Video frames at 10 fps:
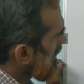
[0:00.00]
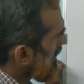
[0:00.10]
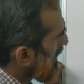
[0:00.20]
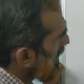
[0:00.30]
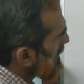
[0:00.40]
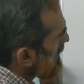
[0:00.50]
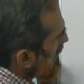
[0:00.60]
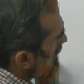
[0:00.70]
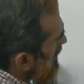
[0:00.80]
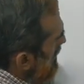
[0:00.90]

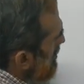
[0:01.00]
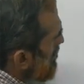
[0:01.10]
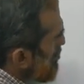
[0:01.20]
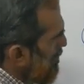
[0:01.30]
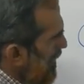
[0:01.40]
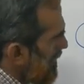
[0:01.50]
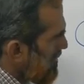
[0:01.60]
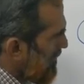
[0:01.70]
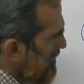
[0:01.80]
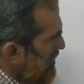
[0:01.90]
another
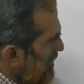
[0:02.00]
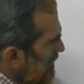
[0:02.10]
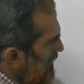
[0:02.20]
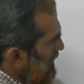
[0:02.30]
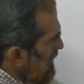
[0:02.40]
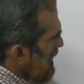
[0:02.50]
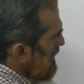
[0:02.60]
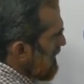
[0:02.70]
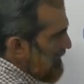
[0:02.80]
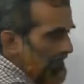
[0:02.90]
part of this
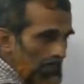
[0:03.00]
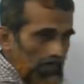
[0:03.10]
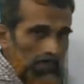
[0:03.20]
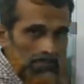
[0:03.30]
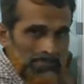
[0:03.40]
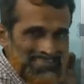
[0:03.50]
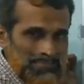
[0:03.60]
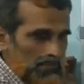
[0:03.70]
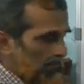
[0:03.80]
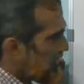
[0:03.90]
crystal,
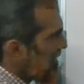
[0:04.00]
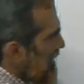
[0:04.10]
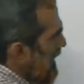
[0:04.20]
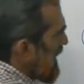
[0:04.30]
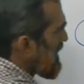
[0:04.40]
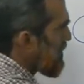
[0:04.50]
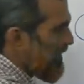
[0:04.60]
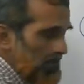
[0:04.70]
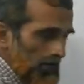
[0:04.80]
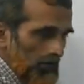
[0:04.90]
this arrangement.